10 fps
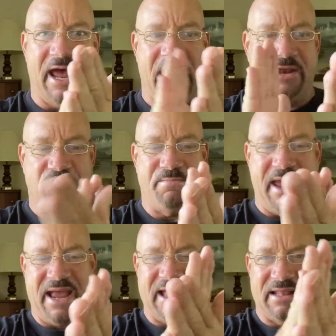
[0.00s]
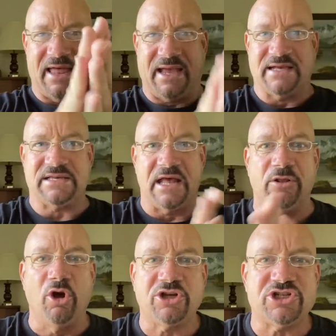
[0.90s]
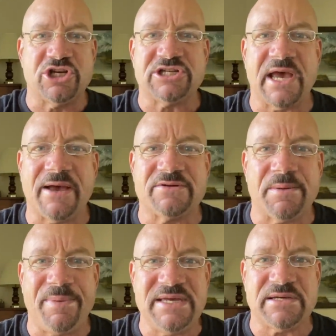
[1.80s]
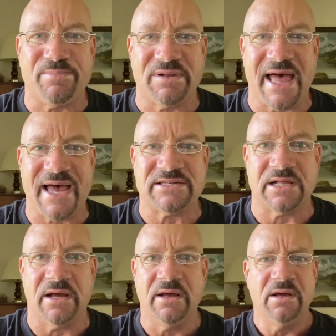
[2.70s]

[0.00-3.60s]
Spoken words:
and you make it like it looks just like it was a piece of plaster.